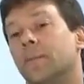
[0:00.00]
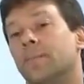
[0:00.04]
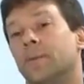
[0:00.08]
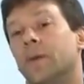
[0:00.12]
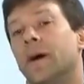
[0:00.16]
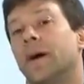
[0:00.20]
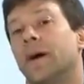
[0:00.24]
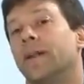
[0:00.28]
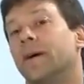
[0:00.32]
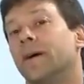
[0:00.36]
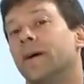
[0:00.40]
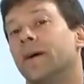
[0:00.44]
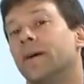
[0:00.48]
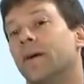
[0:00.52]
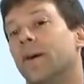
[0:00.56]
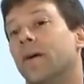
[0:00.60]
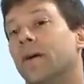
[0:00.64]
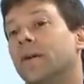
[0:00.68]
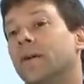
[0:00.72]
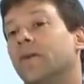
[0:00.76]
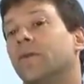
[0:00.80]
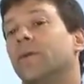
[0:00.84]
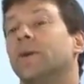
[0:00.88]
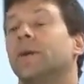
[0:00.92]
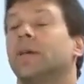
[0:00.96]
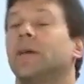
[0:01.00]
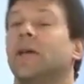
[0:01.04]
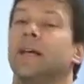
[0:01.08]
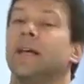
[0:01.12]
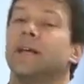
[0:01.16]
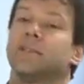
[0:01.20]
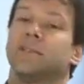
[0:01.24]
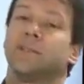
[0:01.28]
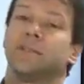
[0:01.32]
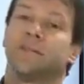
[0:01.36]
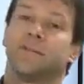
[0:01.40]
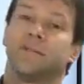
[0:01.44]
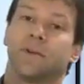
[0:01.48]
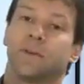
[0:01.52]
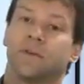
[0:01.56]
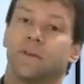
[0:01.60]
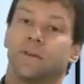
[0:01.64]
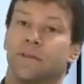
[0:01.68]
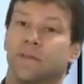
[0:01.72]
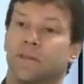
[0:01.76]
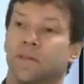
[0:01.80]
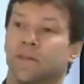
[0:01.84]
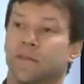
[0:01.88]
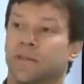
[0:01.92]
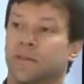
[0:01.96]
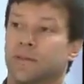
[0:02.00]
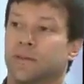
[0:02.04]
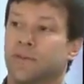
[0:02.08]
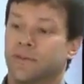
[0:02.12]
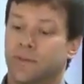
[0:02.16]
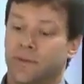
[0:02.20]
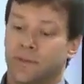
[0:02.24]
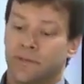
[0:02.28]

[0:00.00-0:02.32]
apply to ongoing cases versus the June